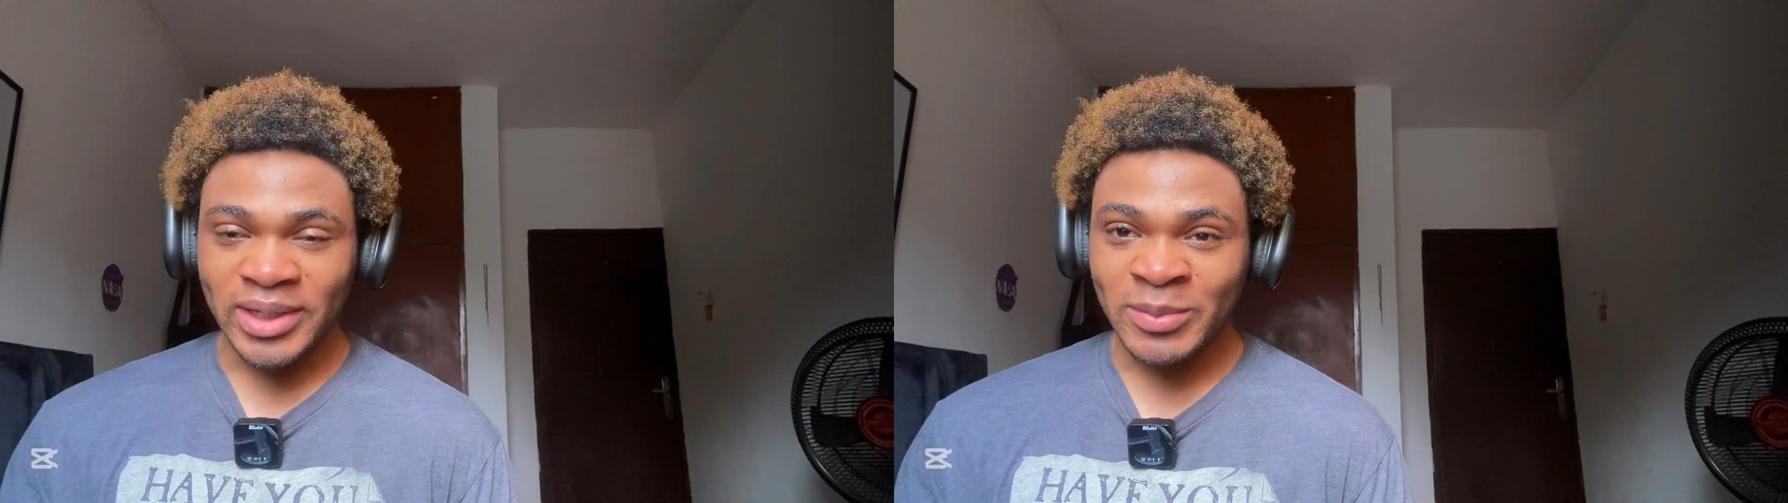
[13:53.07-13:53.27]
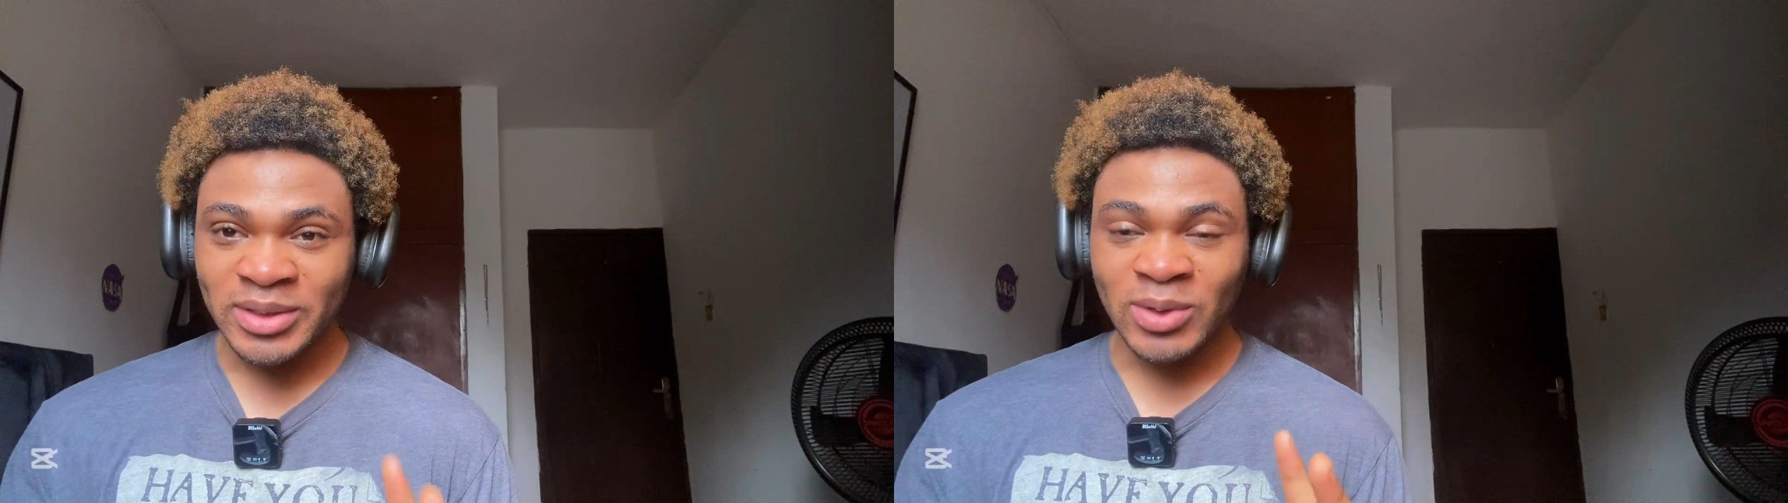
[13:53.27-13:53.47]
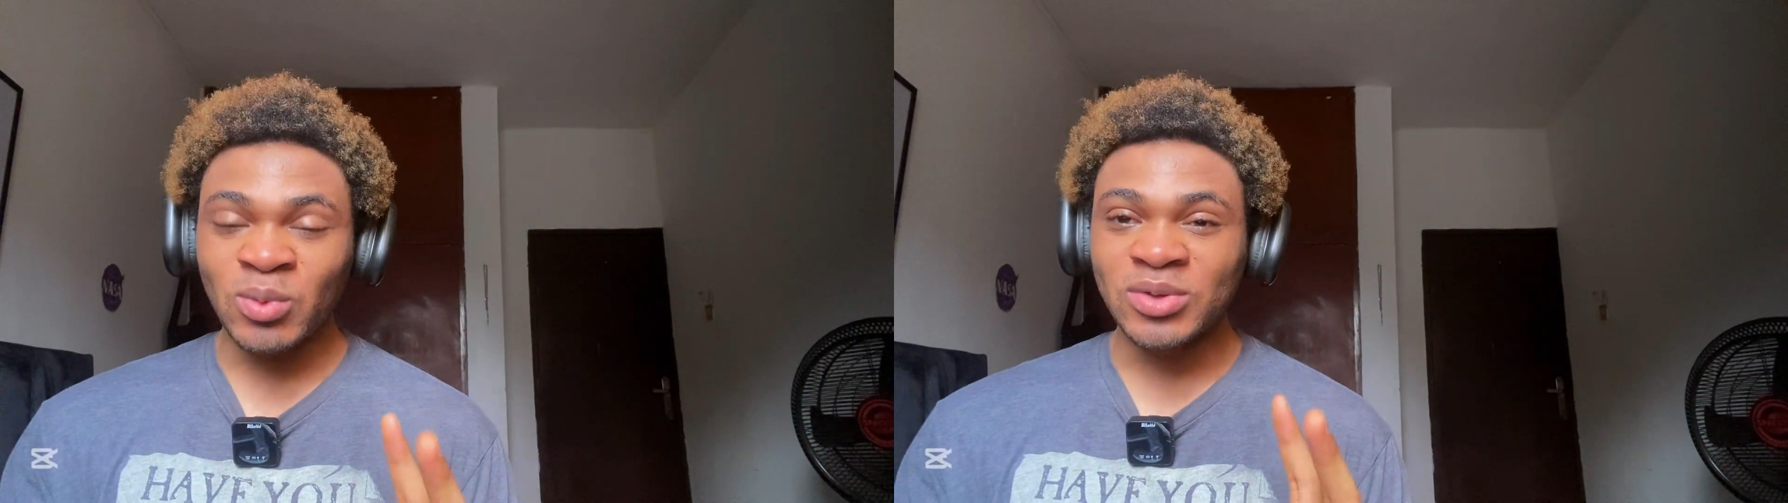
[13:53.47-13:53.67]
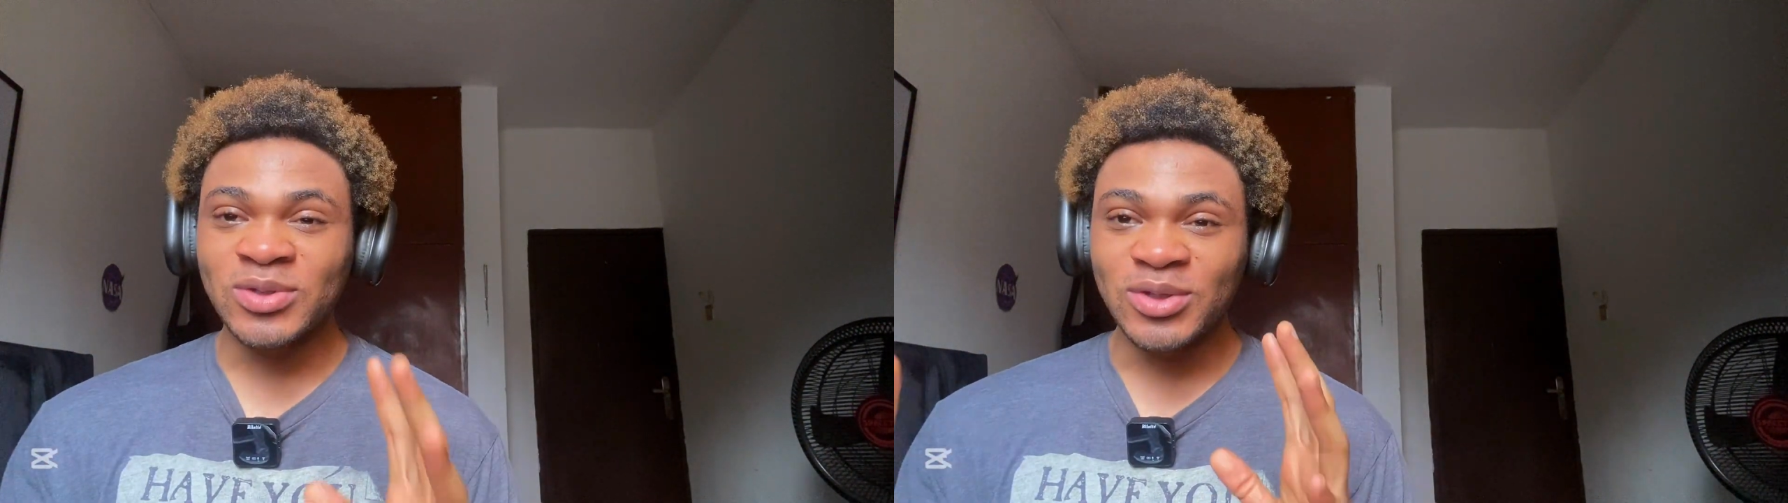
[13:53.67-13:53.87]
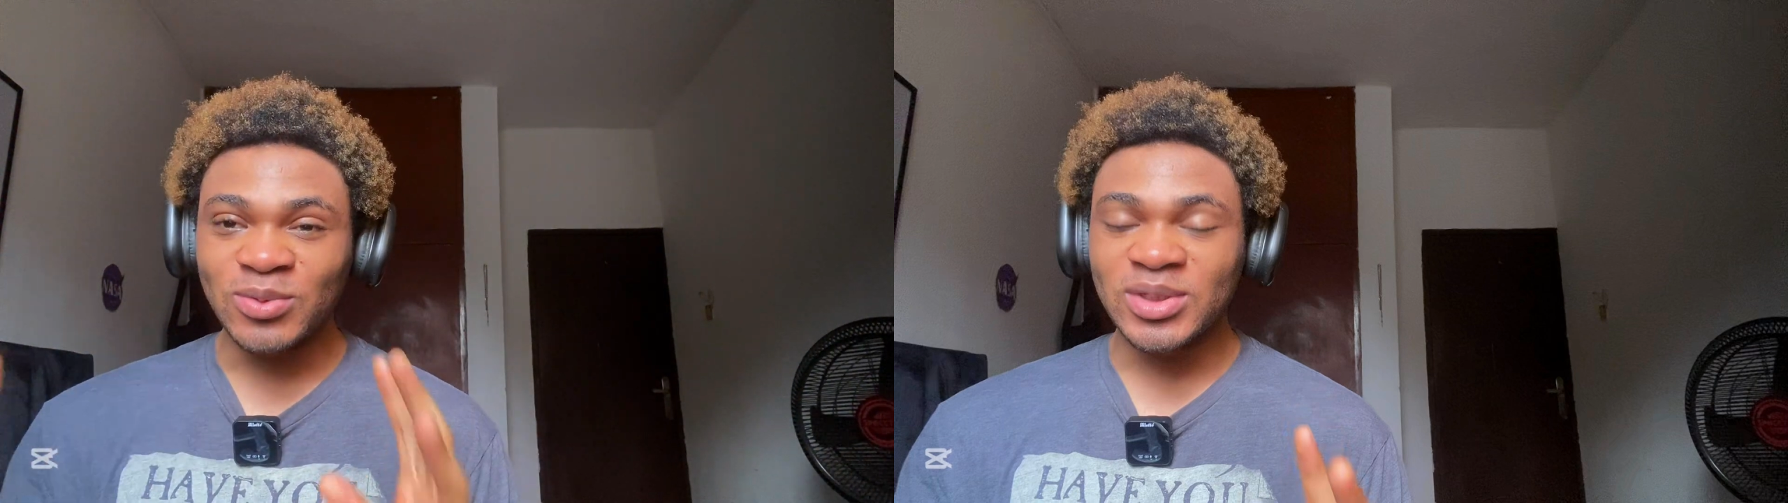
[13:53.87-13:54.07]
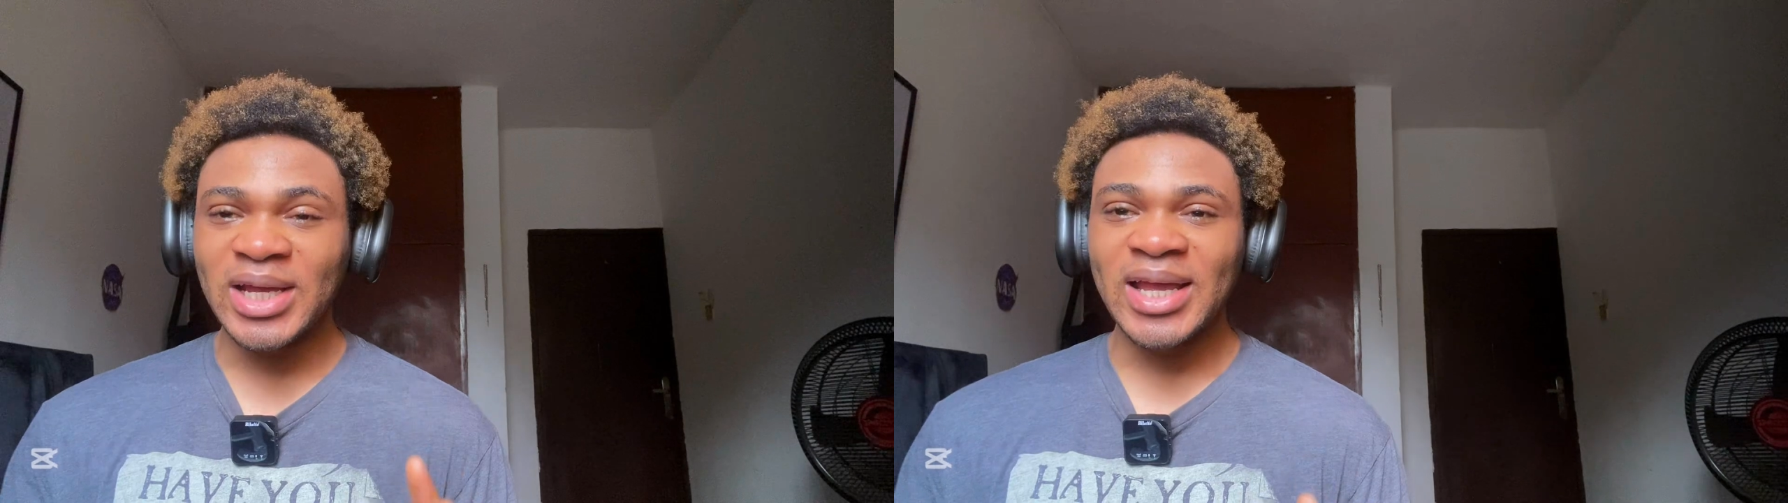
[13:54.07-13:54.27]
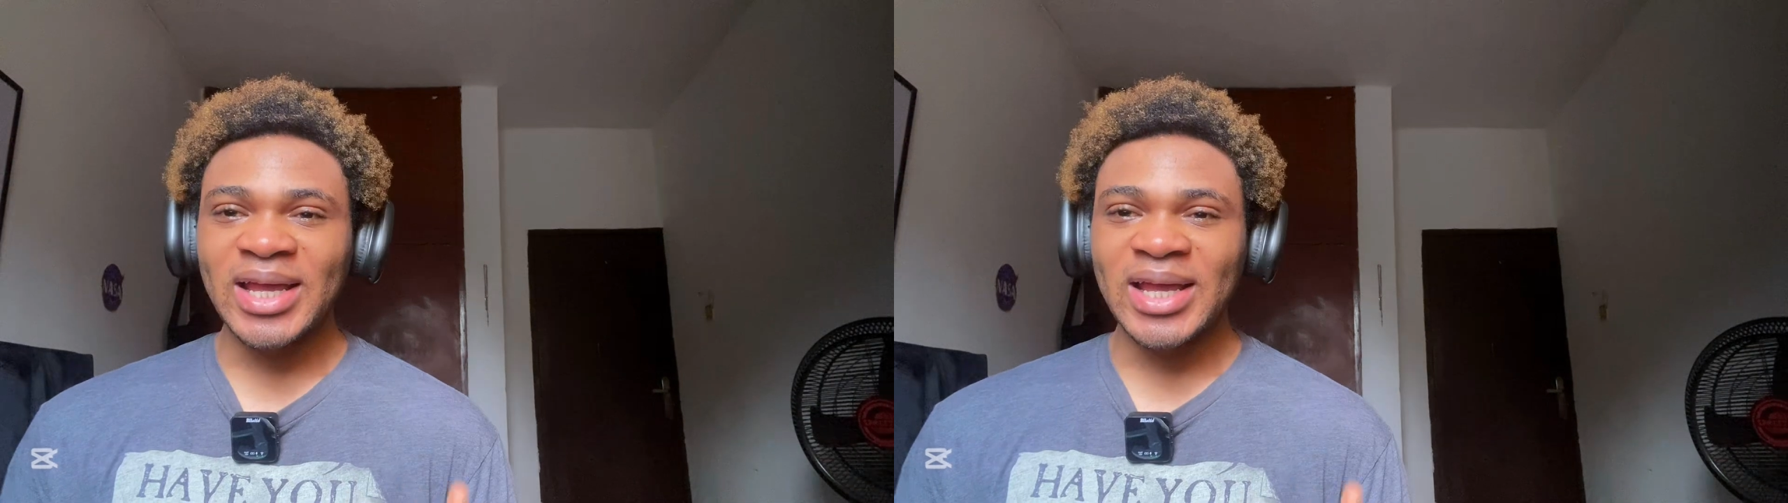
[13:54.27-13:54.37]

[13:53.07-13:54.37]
the ammo tank was huge.